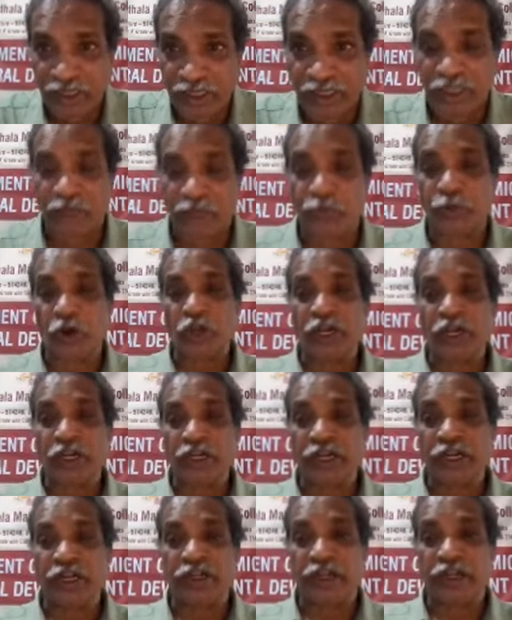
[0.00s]
The
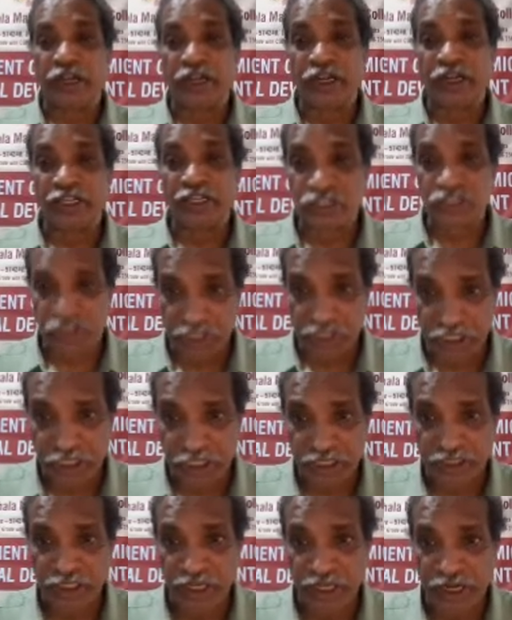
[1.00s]
protected industry,
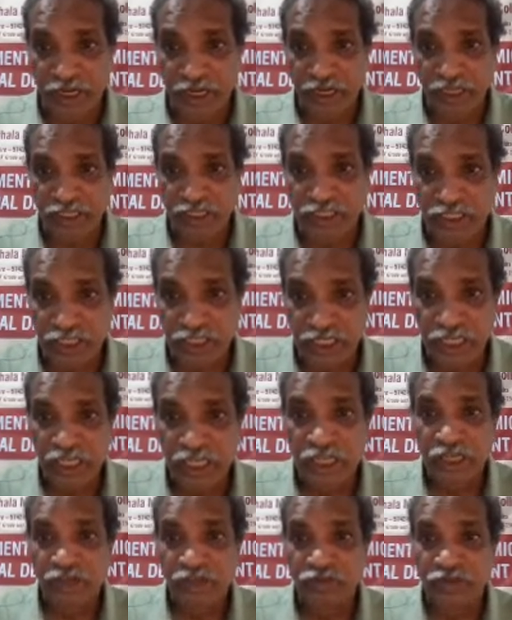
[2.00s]
the industry
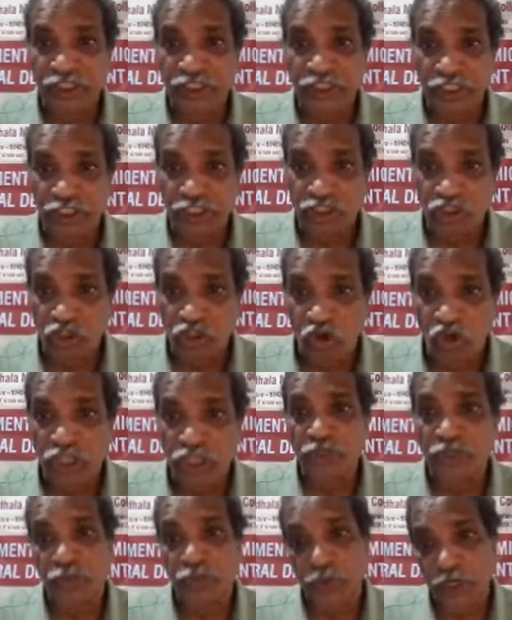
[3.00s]
which
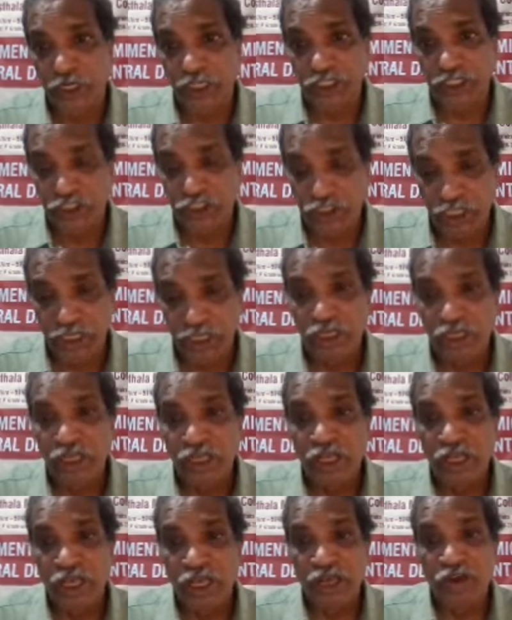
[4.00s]
enjoys protection,
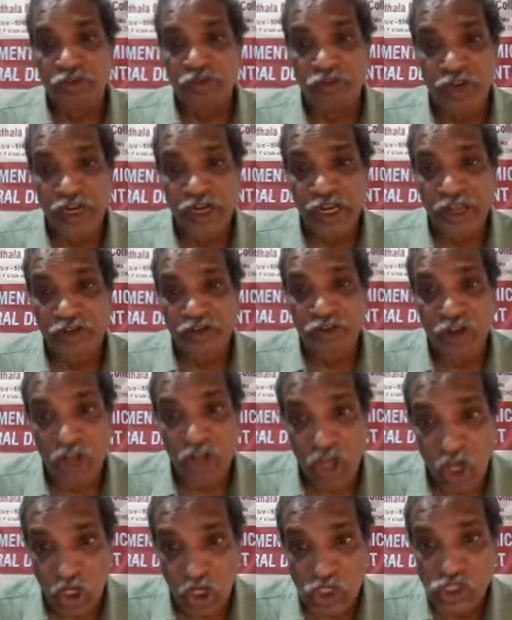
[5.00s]
will
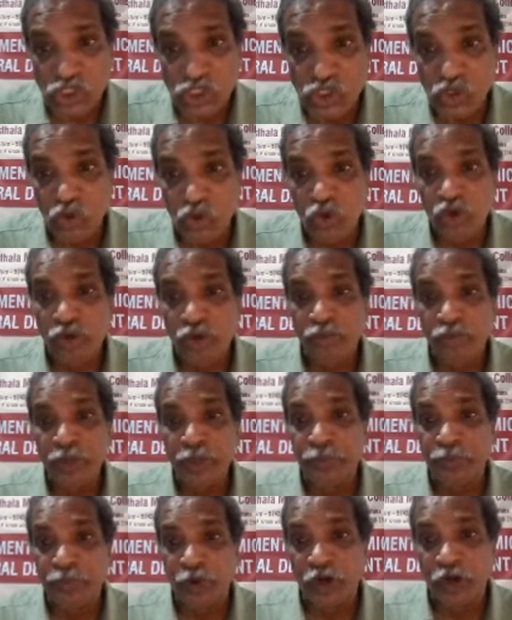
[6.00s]
also be
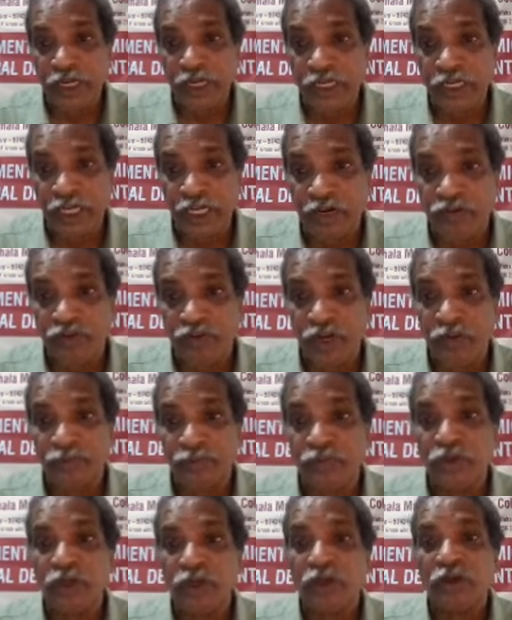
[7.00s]
protected
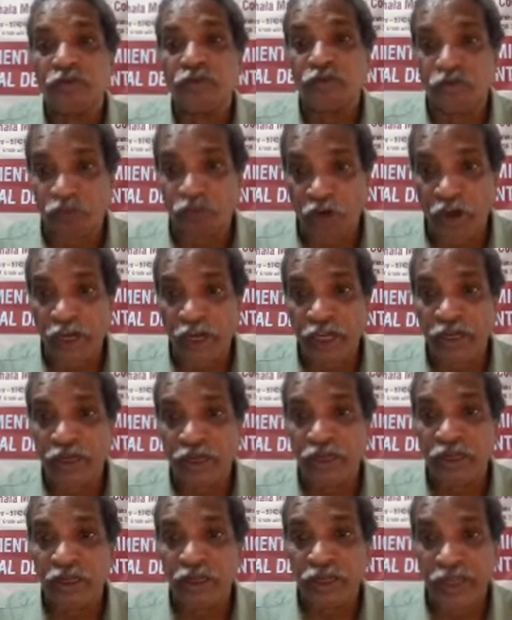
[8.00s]
from
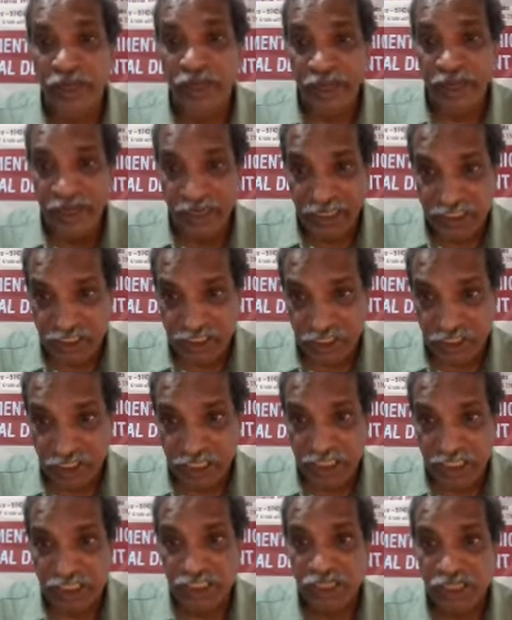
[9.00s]
foreign
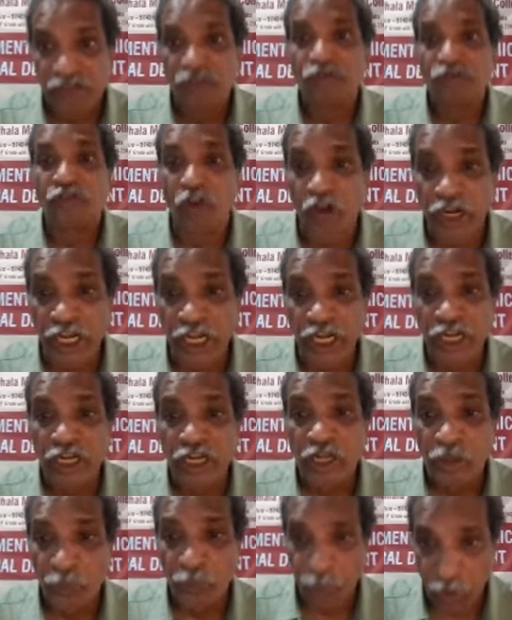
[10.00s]
industries, foreign
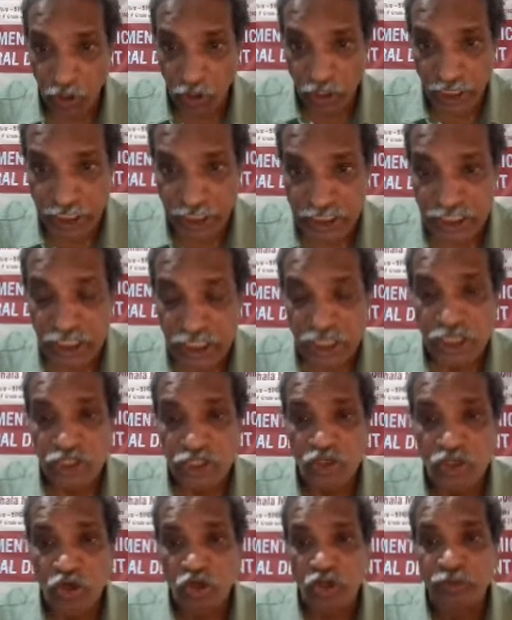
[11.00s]
products.
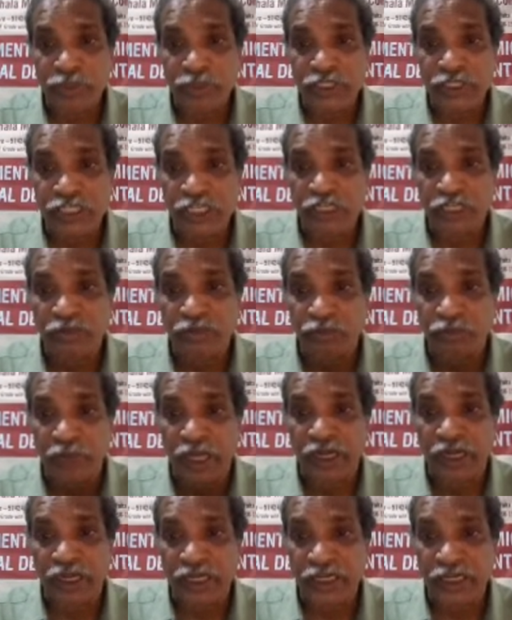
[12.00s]
So domestic
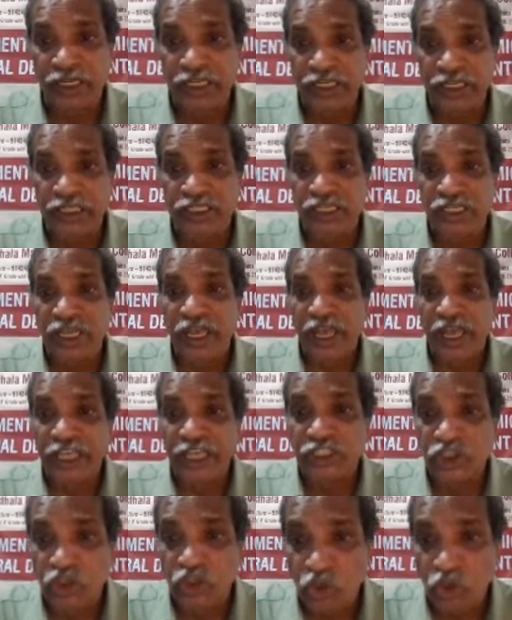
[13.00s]
market is
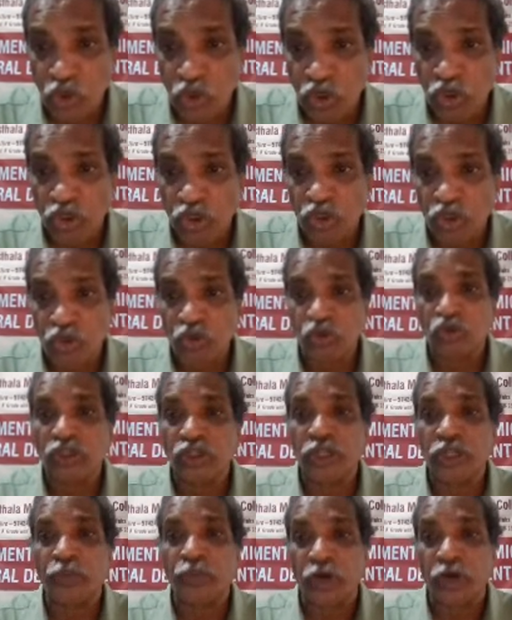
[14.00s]
assured to
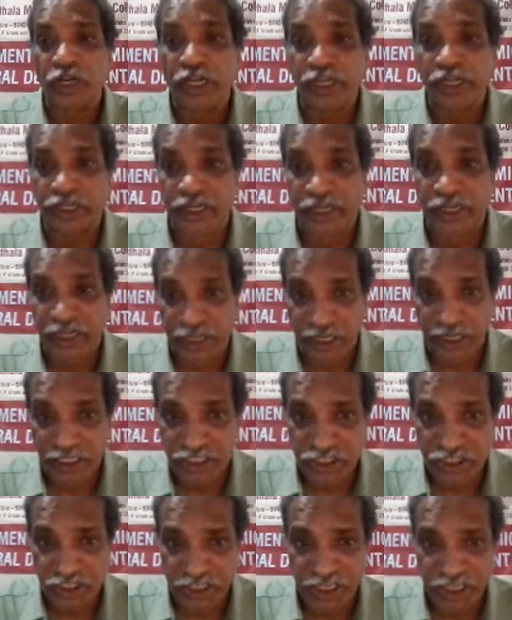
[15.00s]
the protected
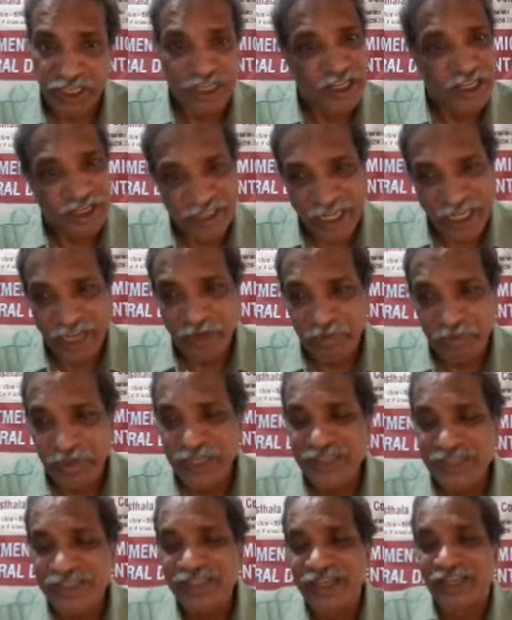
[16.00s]
industry. That
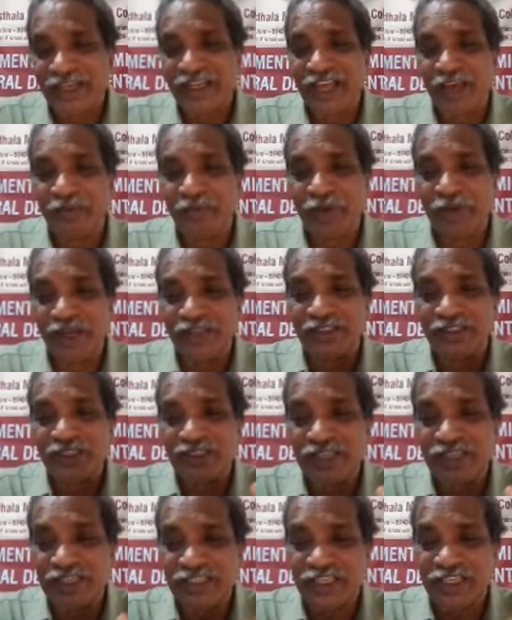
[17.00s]
means it
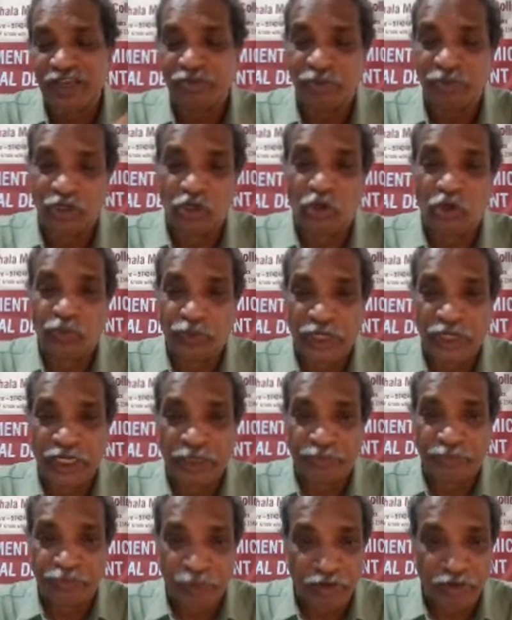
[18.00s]
emerges as a
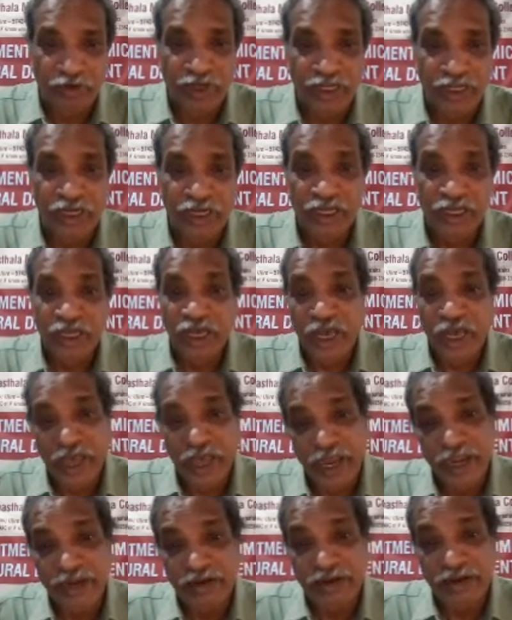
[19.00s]
monopoly power
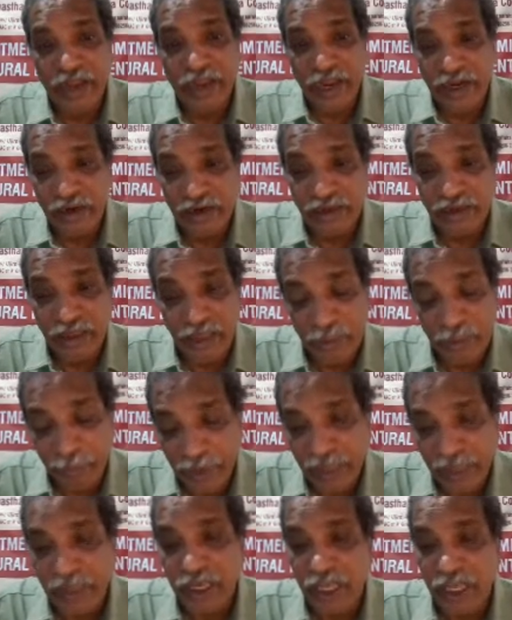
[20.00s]
and
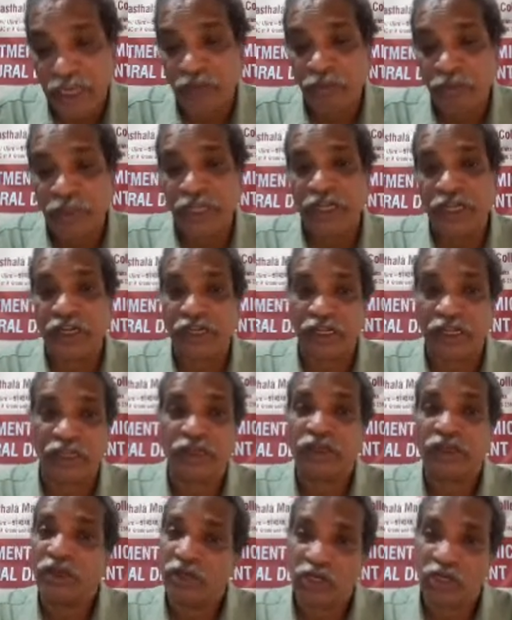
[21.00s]
by
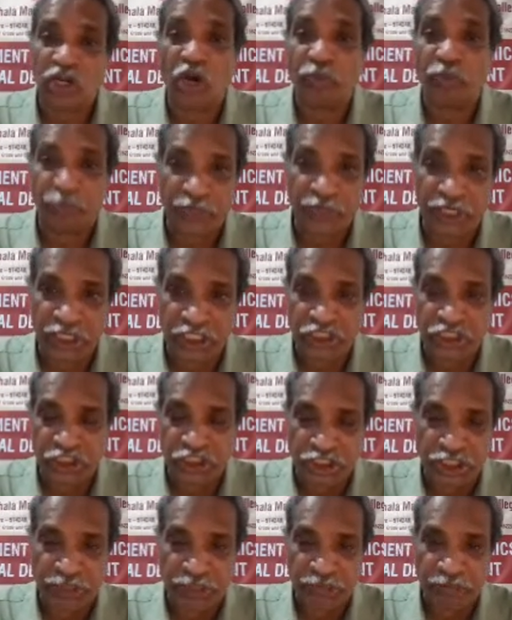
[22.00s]
eliminating
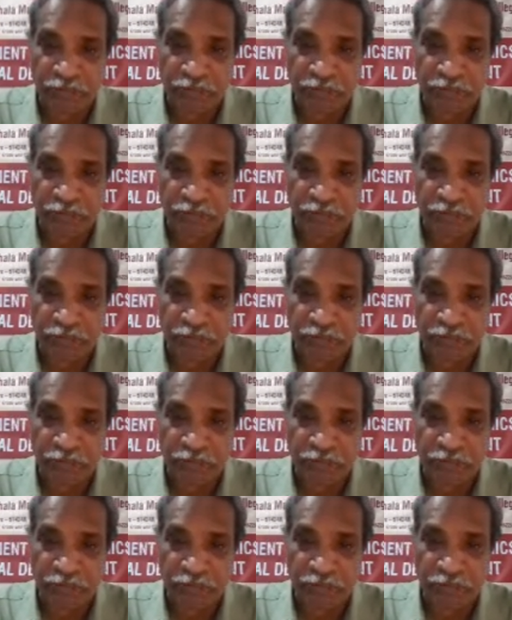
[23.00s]
competition.